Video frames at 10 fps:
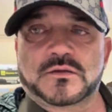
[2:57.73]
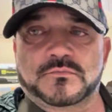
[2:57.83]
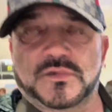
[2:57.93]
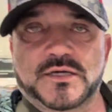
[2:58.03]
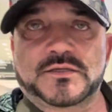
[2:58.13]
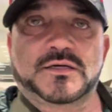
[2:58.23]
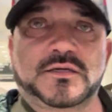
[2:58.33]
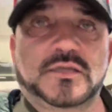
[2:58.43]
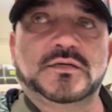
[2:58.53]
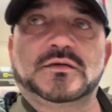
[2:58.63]
But
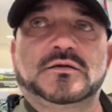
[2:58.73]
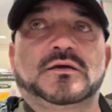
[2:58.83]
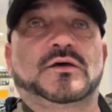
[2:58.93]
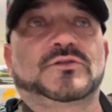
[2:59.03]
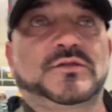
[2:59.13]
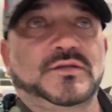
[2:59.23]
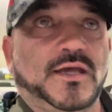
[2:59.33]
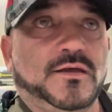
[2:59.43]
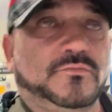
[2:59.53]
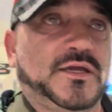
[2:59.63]
other than
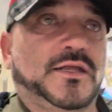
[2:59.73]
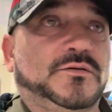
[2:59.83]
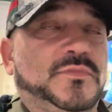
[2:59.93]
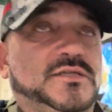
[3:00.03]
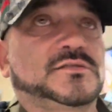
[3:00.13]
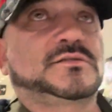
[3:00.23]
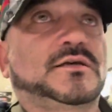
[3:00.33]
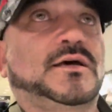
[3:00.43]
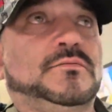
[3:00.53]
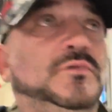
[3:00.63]
that, we had an amazing
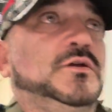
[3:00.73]
time.